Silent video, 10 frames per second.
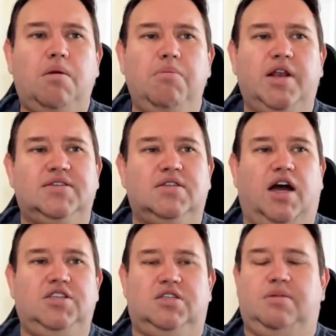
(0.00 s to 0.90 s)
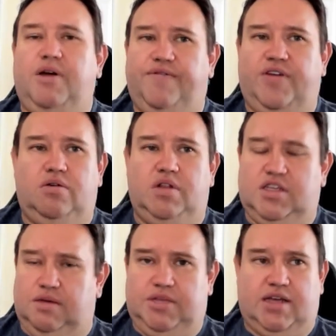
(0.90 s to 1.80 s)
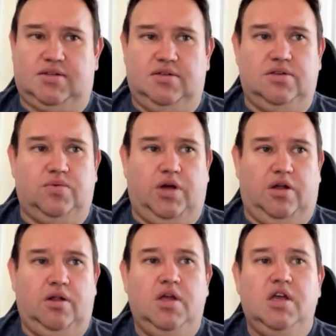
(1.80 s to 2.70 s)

But it's not just about federal income taxes as well.